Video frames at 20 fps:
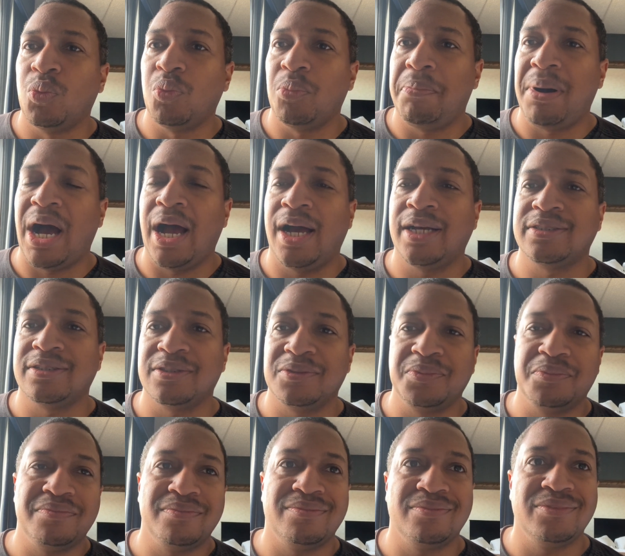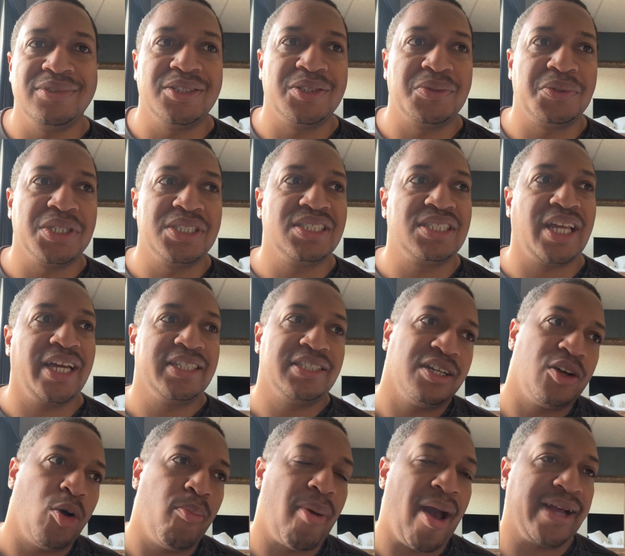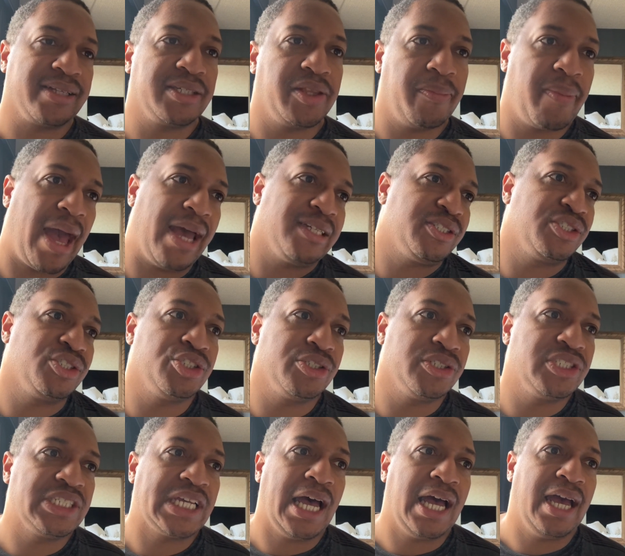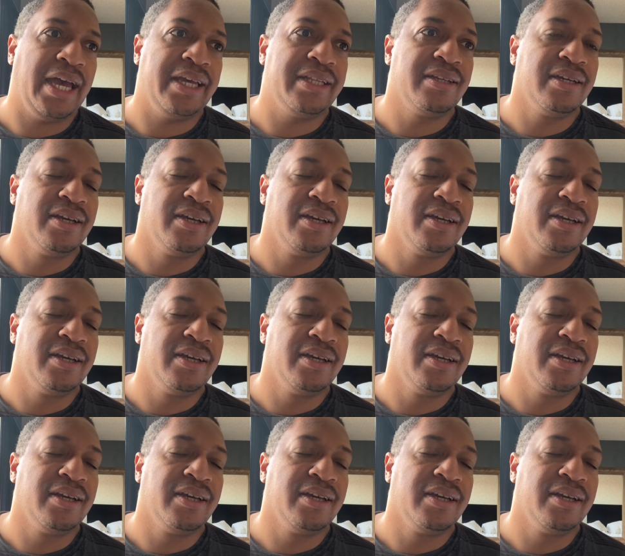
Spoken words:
pondered, what it's like to go back to the passenger side.